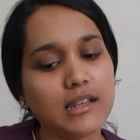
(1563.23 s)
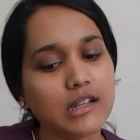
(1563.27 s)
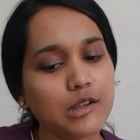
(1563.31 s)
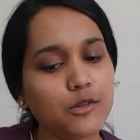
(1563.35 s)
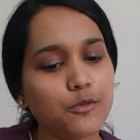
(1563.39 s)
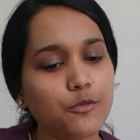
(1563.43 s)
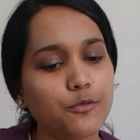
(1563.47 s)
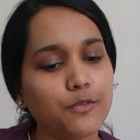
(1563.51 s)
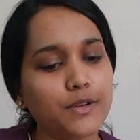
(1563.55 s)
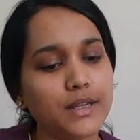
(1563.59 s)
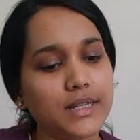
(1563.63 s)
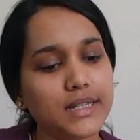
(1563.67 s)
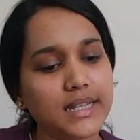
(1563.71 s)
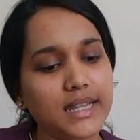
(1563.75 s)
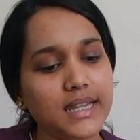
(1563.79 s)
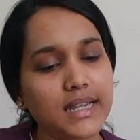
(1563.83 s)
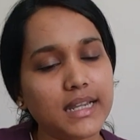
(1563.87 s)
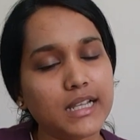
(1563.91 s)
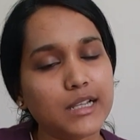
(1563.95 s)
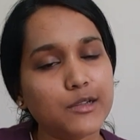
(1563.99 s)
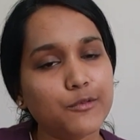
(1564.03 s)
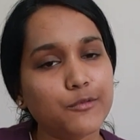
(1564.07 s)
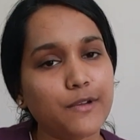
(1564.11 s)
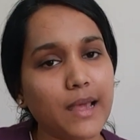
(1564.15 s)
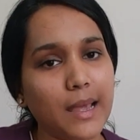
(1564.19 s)
if we take
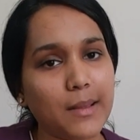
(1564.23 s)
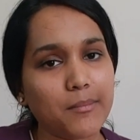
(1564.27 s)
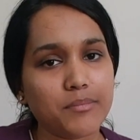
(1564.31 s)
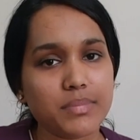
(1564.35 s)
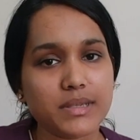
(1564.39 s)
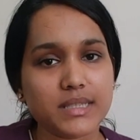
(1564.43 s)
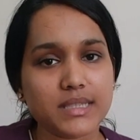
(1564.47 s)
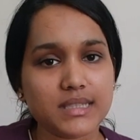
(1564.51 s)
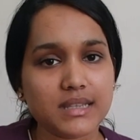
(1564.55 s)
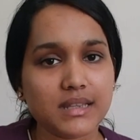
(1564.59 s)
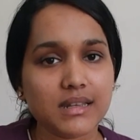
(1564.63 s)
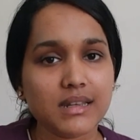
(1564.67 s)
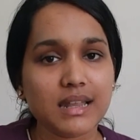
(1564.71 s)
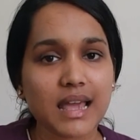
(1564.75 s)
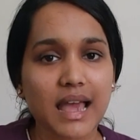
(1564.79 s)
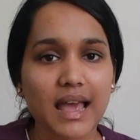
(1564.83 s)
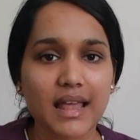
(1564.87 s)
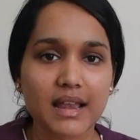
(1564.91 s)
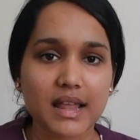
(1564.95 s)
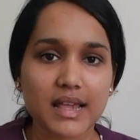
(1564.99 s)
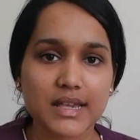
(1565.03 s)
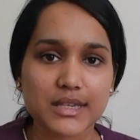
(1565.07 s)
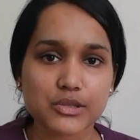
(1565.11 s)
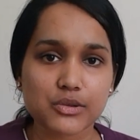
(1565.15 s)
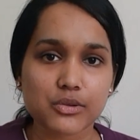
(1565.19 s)
rifampicin and
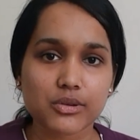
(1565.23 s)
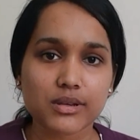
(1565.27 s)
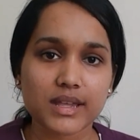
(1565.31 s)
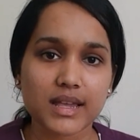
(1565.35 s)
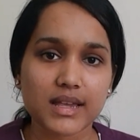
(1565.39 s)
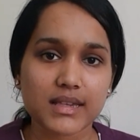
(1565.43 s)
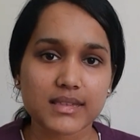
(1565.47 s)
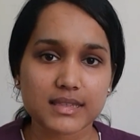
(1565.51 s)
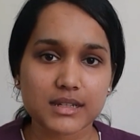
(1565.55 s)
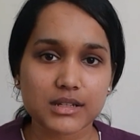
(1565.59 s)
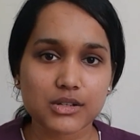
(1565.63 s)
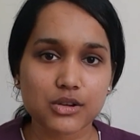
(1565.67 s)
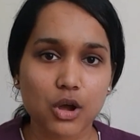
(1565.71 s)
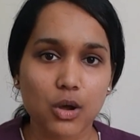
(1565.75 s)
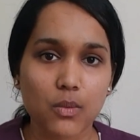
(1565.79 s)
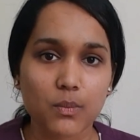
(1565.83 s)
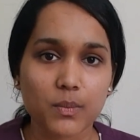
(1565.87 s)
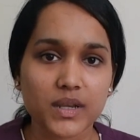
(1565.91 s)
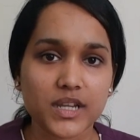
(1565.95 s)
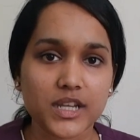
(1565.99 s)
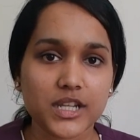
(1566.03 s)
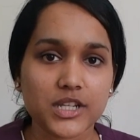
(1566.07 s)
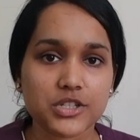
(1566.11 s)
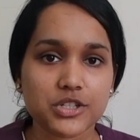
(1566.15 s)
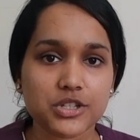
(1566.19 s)
isoniazid
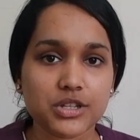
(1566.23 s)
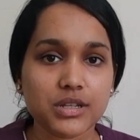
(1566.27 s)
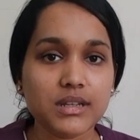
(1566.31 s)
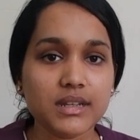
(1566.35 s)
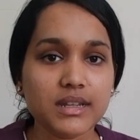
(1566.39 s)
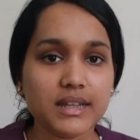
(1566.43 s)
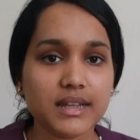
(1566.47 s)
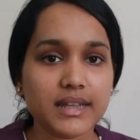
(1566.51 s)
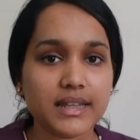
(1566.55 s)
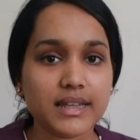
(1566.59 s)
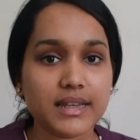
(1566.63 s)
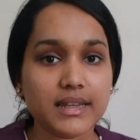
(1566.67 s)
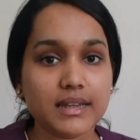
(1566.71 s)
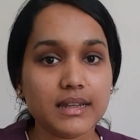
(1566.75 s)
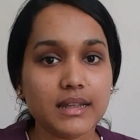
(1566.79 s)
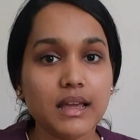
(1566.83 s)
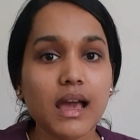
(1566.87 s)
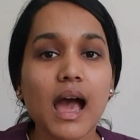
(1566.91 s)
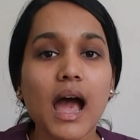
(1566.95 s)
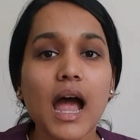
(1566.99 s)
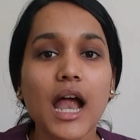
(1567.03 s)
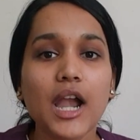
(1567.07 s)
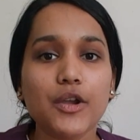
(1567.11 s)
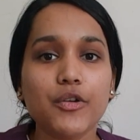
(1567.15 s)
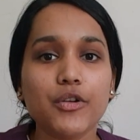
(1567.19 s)
combination in
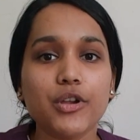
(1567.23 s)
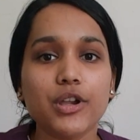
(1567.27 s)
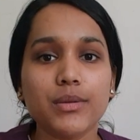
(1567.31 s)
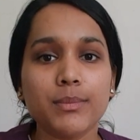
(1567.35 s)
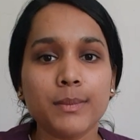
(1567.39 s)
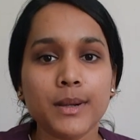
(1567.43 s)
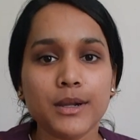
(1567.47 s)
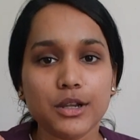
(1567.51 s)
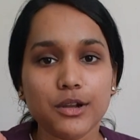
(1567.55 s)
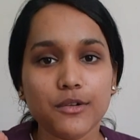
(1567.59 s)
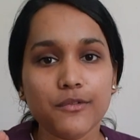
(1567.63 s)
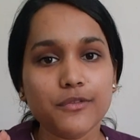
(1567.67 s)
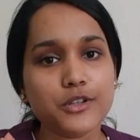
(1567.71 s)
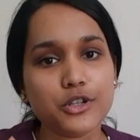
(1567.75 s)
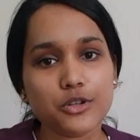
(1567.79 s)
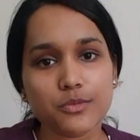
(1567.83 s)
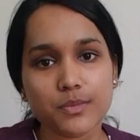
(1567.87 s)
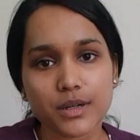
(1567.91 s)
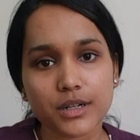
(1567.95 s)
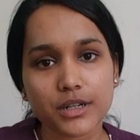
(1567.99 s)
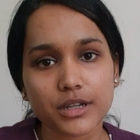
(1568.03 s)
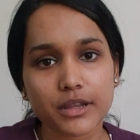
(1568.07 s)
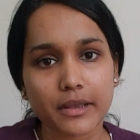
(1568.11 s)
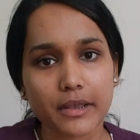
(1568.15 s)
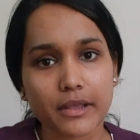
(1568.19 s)
treatment of
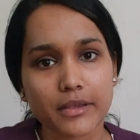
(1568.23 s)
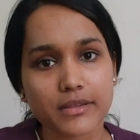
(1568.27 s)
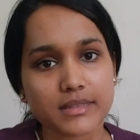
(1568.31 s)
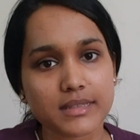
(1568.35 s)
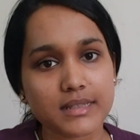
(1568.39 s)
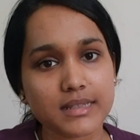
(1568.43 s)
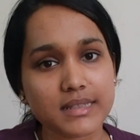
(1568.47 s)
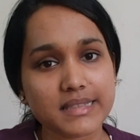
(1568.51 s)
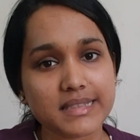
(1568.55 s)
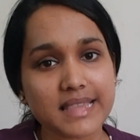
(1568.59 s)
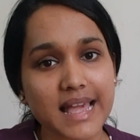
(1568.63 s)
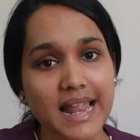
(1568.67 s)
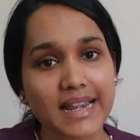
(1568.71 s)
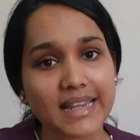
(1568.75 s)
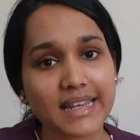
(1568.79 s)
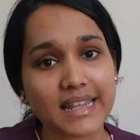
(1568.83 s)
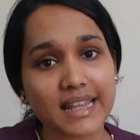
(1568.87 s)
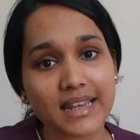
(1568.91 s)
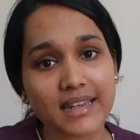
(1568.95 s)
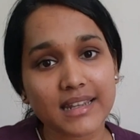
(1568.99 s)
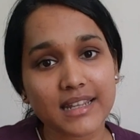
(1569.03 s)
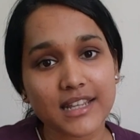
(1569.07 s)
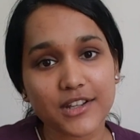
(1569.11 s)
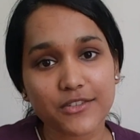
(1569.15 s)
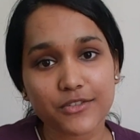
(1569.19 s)
tuberculosis, that
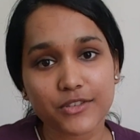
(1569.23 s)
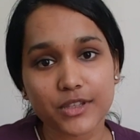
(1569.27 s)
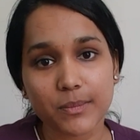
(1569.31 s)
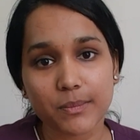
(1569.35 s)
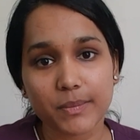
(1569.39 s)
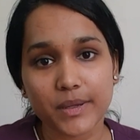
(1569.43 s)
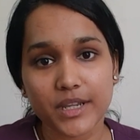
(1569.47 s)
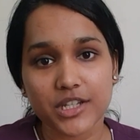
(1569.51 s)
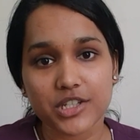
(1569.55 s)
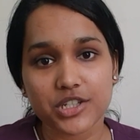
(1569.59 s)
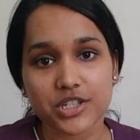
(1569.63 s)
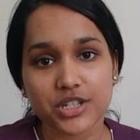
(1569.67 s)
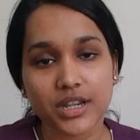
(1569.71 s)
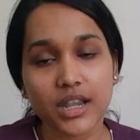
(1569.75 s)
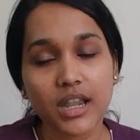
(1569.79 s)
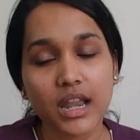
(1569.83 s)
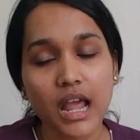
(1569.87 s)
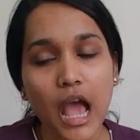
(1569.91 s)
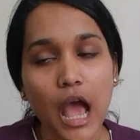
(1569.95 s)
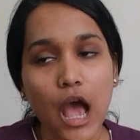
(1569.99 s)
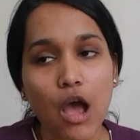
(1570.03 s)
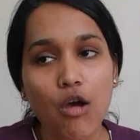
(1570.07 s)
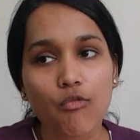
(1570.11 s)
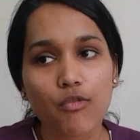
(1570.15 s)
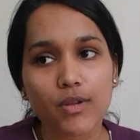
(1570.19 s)
can give the patient,
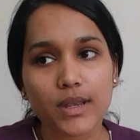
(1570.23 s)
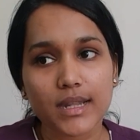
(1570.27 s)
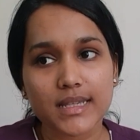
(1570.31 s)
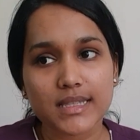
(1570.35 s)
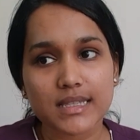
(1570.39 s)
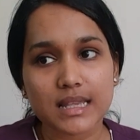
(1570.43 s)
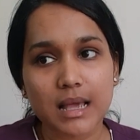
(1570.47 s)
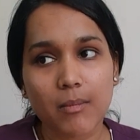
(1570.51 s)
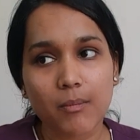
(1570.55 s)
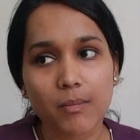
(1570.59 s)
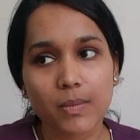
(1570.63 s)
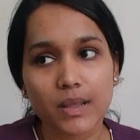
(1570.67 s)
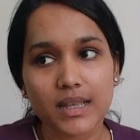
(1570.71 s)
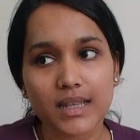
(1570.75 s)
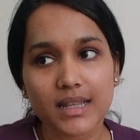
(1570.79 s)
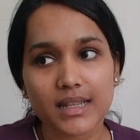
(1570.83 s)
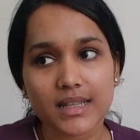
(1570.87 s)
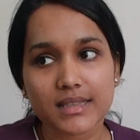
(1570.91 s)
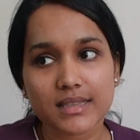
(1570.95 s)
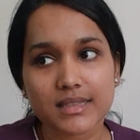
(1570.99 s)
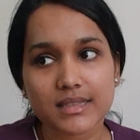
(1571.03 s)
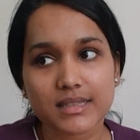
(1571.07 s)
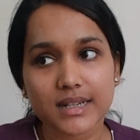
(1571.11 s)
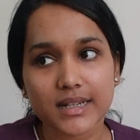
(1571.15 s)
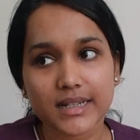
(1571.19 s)
for example,
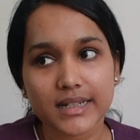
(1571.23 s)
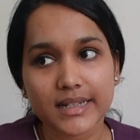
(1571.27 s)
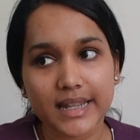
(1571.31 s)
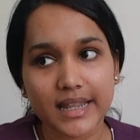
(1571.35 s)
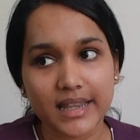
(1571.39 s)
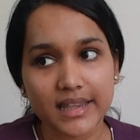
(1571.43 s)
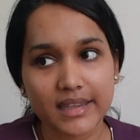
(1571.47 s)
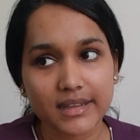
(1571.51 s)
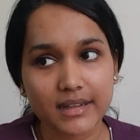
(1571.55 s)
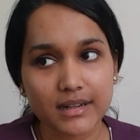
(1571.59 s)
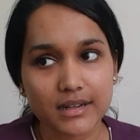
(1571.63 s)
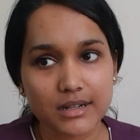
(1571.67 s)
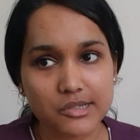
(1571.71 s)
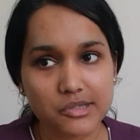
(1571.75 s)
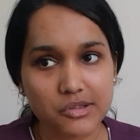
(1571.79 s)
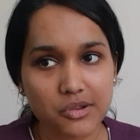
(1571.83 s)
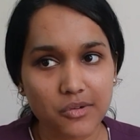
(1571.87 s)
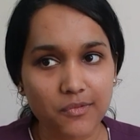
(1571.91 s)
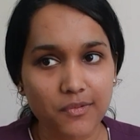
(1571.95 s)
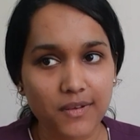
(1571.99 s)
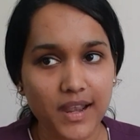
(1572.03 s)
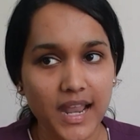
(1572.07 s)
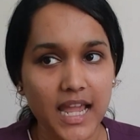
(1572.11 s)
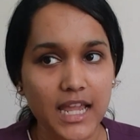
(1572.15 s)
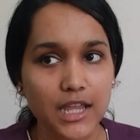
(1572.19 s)
let's say 10 years of
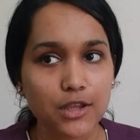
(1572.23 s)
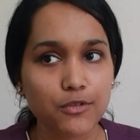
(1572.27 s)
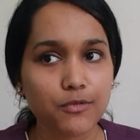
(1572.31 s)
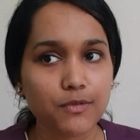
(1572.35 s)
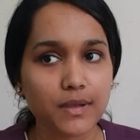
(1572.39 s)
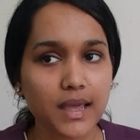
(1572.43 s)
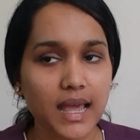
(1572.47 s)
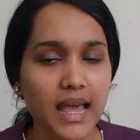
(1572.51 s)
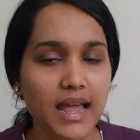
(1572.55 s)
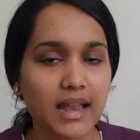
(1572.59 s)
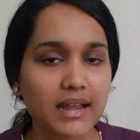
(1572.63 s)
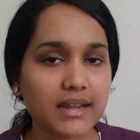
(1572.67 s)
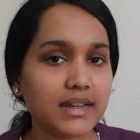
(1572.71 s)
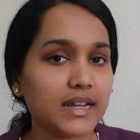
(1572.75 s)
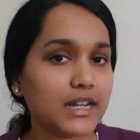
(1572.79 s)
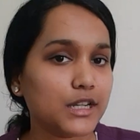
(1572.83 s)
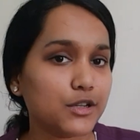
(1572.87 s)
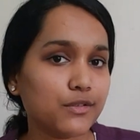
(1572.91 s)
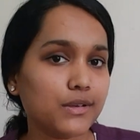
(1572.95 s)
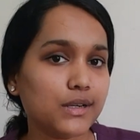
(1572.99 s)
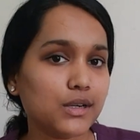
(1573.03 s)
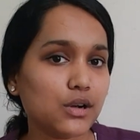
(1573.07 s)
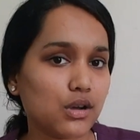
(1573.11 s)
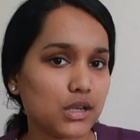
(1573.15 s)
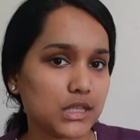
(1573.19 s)
life, and it
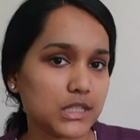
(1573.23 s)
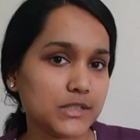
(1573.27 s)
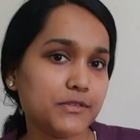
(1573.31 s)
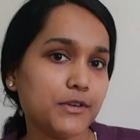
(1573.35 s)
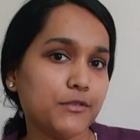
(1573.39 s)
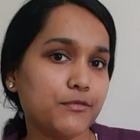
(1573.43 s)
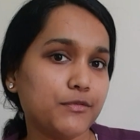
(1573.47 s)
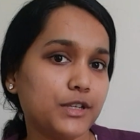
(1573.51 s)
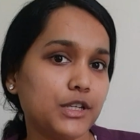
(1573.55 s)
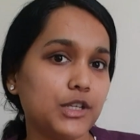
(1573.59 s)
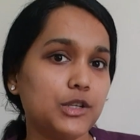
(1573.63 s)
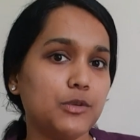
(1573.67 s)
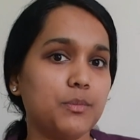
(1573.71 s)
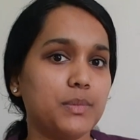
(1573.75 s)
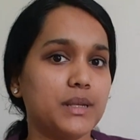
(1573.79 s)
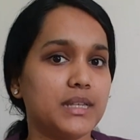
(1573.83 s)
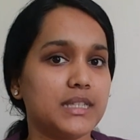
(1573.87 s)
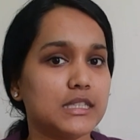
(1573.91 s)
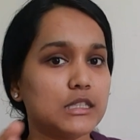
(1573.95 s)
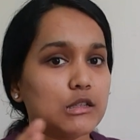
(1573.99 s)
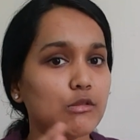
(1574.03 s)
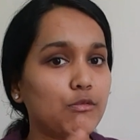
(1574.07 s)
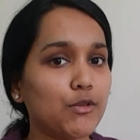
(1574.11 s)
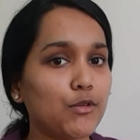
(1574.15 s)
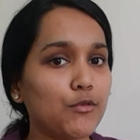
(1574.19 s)
will cost 50 rupees.
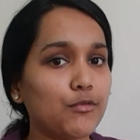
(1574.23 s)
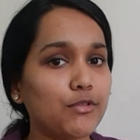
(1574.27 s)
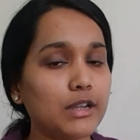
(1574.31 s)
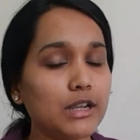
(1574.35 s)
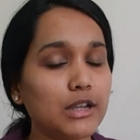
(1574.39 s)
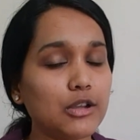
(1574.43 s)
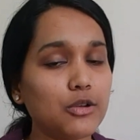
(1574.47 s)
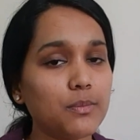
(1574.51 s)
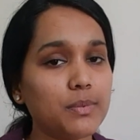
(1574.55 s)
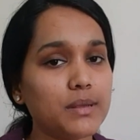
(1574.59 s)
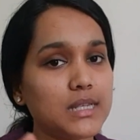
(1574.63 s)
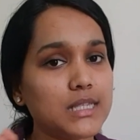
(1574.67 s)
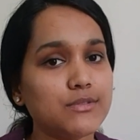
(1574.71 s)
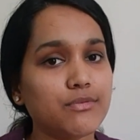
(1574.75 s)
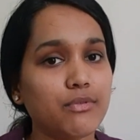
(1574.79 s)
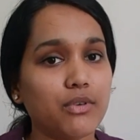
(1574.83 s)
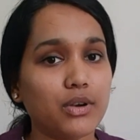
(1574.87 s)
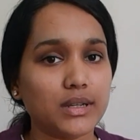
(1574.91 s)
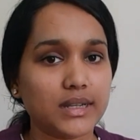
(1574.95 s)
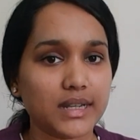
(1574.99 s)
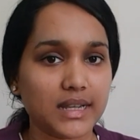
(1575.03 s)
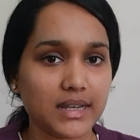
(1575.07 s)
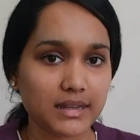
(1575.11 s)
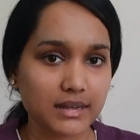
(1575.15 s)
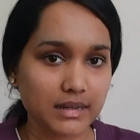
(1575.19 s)
So 50 rupees for
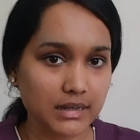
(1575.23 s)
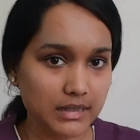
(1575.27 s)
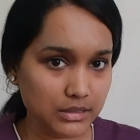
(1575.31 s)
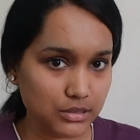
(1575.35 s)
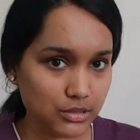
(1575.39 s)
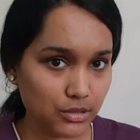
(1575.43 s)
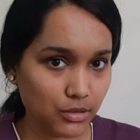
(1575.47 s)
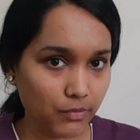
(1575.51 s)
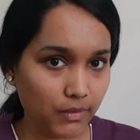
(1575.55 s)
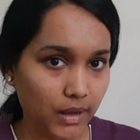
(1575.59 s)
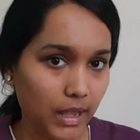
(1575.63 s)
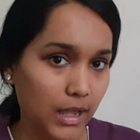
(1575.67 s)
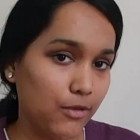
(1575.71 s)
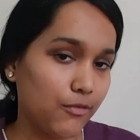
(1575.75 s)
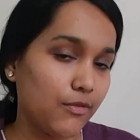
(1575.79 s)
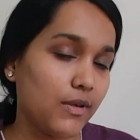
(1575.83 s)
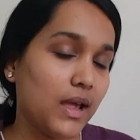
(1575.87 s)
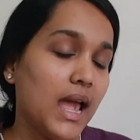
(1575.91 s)
10 years of life.